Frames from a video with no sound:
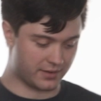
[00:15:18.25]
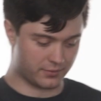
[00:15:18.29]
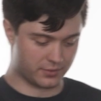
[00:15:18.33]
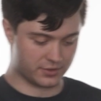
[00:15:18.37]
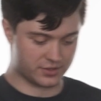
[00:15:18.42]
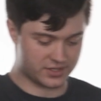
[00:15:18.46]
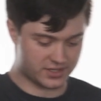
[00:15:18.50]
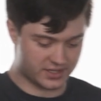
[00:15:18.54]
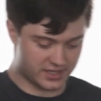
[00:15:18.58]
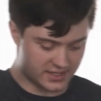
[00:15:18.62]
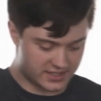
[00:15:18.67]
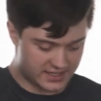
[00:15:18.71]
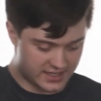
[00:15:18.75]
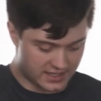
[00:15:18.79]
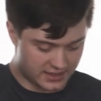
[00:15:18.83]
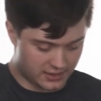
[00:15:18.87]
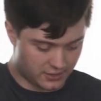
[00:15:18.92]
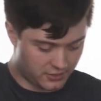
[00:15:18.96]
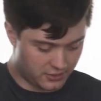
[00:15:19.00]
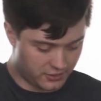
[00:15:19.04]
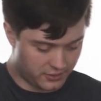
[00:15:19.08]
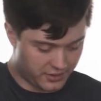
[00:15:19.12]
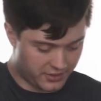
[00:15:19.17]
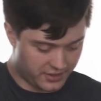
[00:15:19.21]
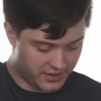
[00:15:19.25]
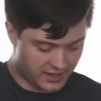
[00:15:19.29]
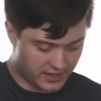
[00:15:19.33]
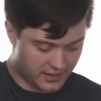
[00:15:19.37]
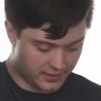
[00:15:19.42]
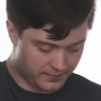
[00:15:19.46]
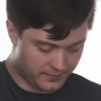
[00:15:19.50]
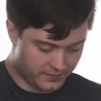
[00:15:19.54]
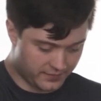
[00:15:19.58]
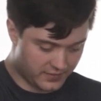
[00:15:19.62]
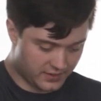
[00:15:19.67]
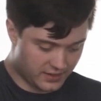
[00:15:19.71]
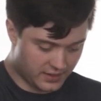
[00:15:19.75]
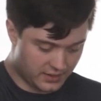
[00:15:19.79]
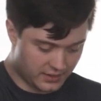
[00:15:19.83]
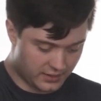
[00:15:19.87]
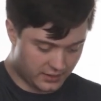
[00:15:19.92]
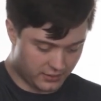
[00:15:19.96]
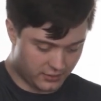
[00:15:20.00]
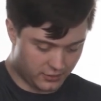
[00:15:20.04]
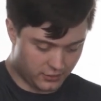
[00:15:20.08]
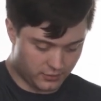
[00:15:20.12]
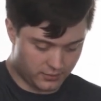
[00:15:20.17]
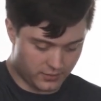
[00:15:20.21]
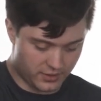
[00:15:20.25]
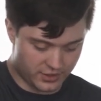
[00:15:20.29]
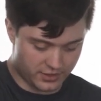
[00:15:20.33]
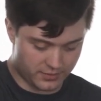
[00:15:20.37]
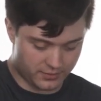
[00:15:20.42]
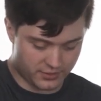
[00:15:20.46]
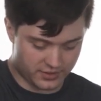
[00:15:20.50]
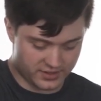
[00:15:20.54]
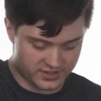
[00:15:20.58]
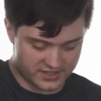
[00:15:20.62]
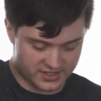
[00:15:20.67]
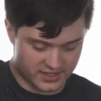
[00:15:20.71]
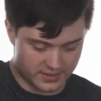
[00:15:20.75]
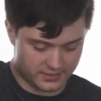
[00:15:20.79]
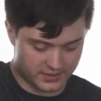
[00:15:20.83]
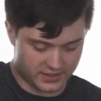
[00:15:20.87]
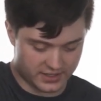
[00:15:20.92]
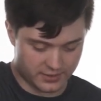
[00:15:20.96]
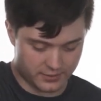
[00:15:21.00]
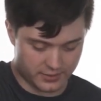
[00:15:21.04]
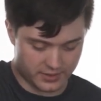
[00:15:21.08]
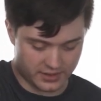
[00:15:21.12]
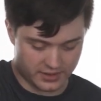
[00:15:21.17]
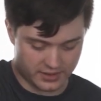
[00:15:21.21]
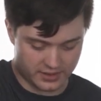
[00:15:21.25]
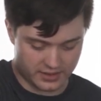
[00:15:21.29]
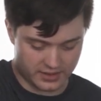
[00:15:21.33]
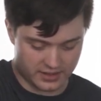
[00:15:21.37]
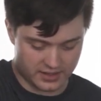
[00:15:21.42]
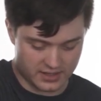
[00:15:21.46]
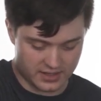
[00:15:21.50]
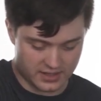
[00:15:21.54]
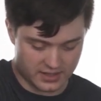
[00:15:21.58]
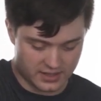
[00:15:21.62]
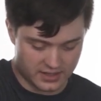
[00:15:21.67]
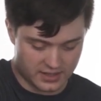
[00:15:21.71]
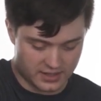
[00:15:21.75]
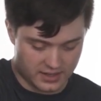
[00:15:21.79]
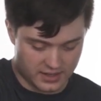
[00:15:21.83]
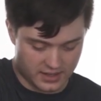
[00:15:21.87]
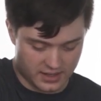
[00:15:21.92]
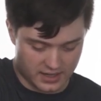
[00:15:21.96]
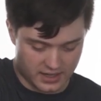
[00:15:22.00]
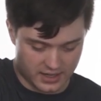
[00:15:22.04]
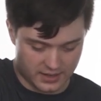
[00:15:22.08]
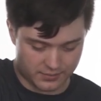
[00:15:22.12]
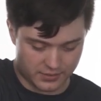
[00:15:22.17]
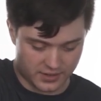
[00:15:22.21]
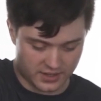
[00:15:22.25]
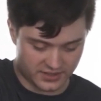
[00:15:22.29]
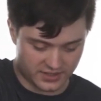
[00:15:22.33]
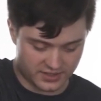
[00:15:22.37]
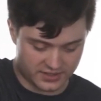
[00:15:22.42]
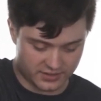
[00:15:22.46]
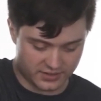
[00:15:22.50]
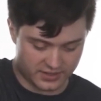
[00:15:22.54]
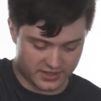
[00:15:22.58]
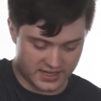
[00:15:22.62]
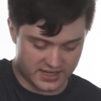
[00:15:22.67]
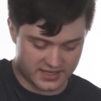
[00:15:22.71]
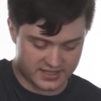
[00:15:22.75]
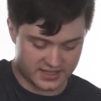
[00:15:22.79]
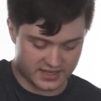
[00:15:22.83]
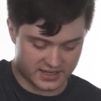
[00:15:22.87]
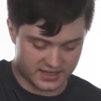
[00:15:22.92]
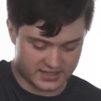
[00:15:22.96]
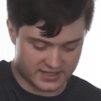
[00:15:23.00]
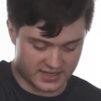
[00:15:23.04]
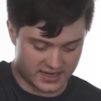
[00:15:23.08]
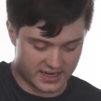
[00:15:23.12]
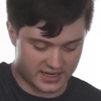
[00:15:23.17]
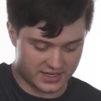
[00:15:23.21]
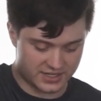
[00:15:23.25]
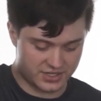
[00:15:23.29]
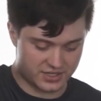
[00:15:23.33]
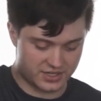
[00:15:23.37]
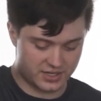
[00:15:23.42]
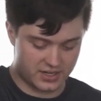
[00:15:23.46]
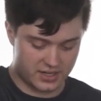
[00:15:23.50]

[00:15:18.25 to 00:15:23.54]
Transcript: We're just going to take the whole thing, the whole motherboard assembly with the processor and heatsink attached,